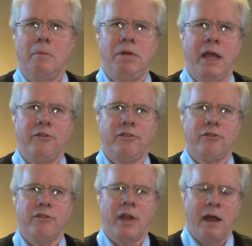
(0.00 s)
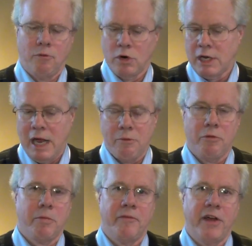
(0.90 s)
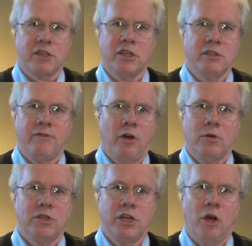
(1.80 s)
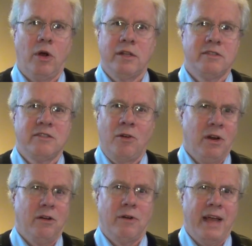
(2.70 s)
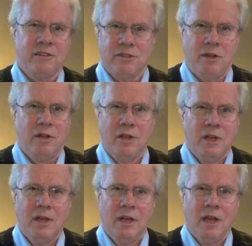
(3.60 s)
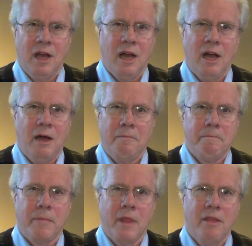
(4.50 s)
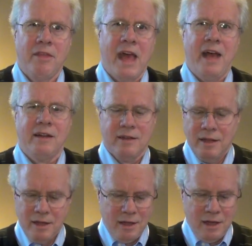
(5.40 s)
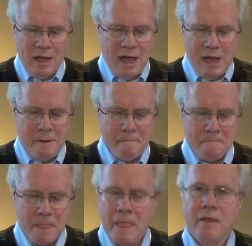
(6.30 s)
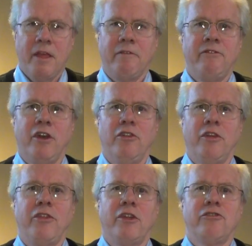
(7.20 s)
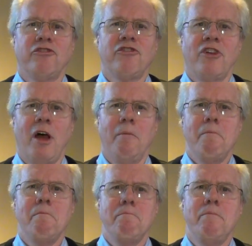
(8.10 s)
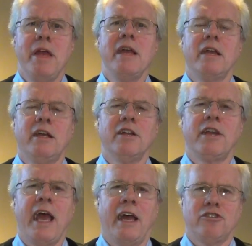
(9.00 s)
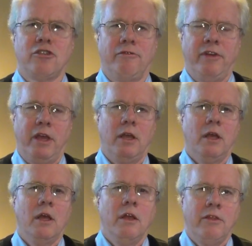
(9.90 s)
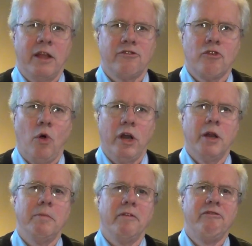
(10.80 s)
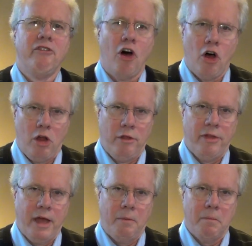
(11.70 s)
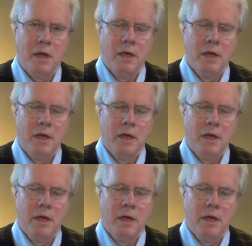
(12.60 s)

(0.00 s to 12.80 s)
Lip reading: places. And I've worked a lot with perfectionist folks, you know, and it's totally irrational that they feel that there's some big catastrophe that's going to befall them.